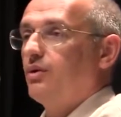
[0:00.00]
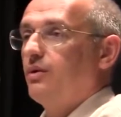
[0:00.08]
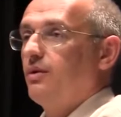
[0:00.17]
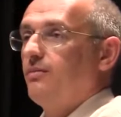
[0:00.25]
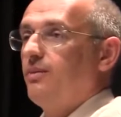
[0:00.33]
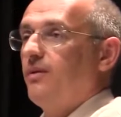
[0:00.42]

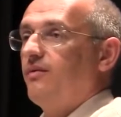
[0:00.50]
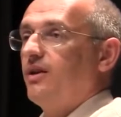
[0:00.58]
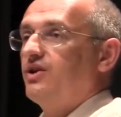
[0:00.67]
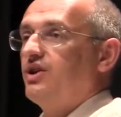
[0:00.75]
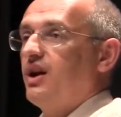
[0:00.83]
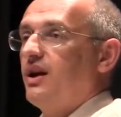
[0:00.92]
he
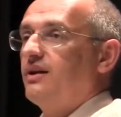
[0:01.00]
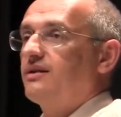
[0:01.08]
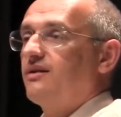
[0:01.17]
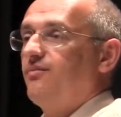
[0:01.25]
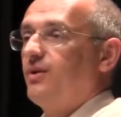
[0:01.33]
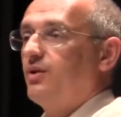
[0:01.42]
cannot
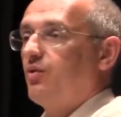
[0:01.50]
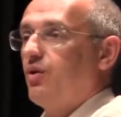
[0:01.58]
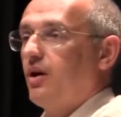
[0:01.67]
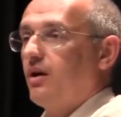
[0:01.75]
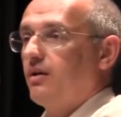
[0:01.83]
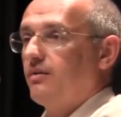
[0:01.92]
escape this
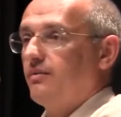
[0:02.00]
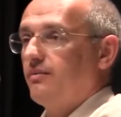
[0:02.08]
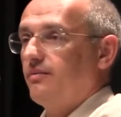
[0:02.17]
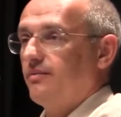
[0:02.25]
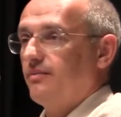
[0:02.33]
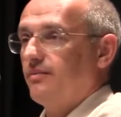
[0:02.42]

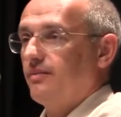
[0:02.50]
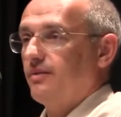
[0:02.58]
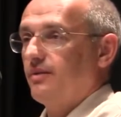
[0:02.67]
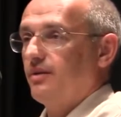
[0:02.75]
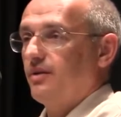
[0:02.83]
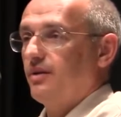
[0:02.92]
situation.
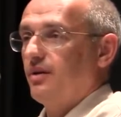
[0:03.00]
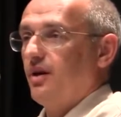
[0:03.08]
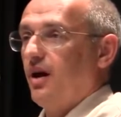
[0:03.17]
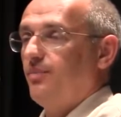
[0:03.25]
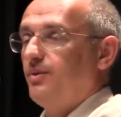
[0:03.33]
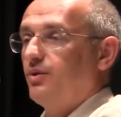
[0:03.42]
He
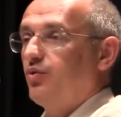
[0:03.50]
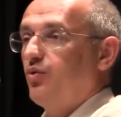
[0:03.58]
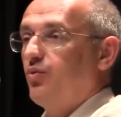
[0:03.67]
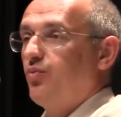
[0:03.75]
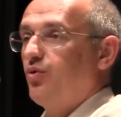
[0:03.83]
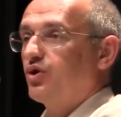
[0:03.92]
turns
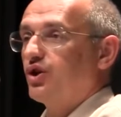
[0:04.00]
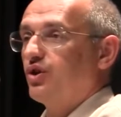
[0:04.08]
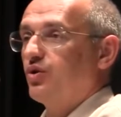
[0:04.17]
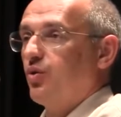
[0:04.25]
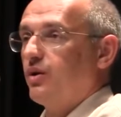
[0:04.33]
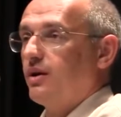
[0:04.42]
into a
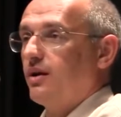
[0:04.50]
cock.